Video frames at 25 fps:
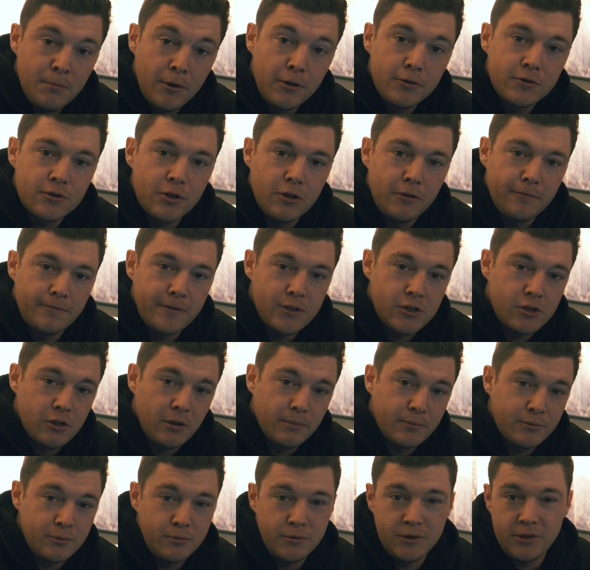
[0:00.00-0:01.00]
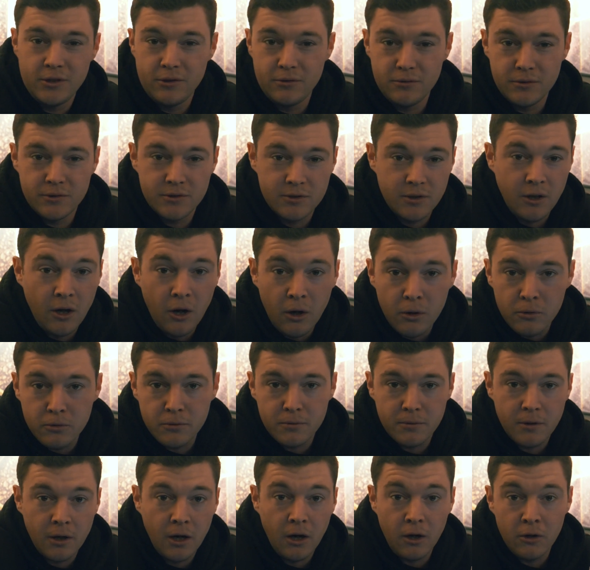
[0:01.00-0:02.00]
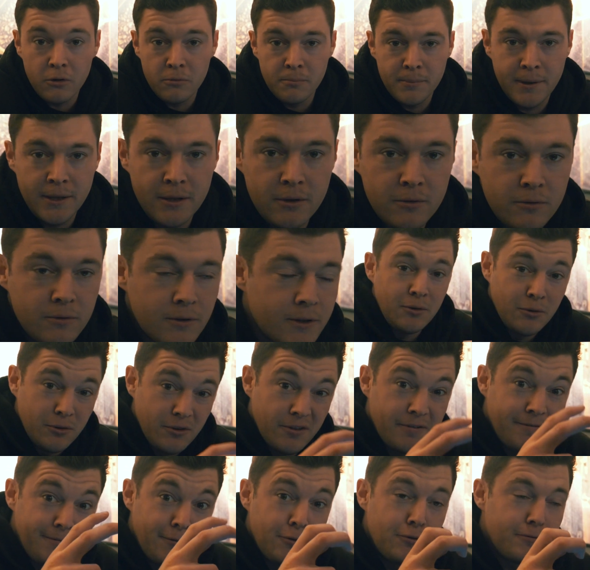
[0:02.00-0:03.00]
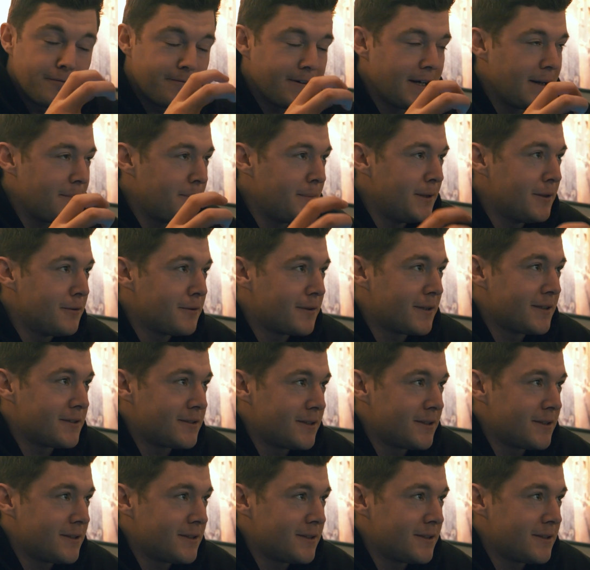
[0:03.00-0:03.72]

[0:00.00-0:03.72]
Most coffee shops will use whole milk or full fat milk,